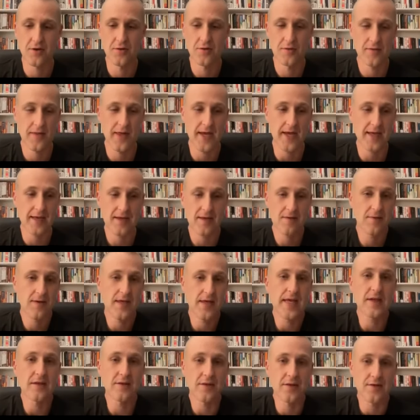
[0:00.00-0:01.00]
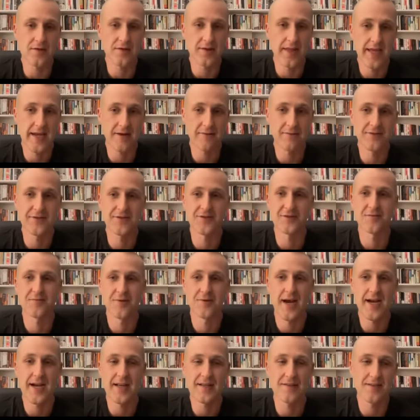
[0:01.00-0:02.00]
like English language or
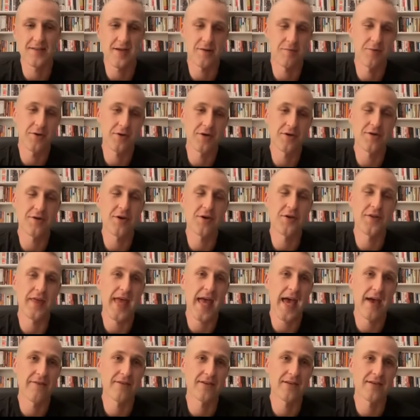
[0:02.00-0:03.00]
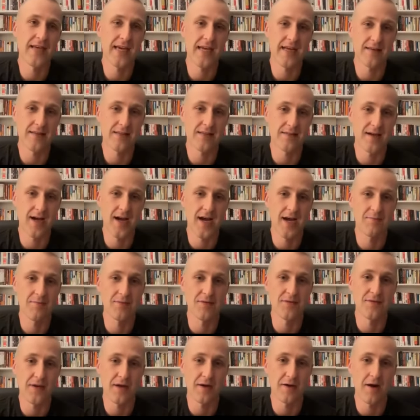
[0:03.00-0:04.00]
writing, it's like, well, they haven't taken the time
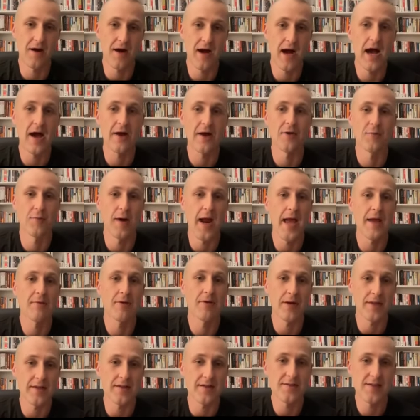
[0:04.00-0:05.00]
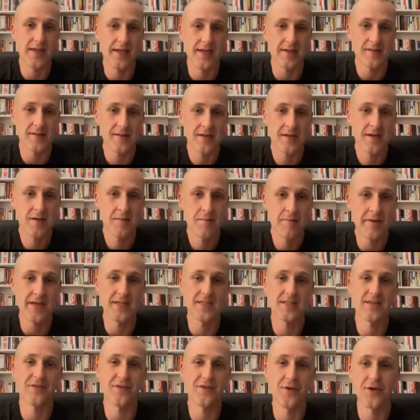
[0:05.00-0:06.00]
to figure out how to write one of these things.
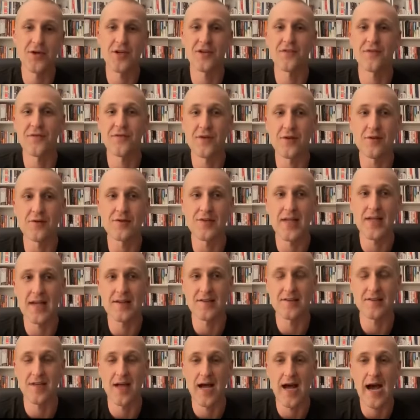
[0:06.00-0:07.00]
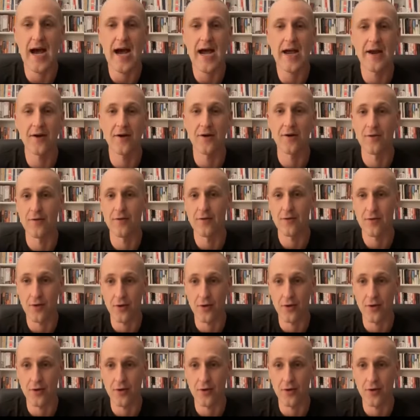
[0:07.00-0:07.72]
Because if you're confused as the hirer,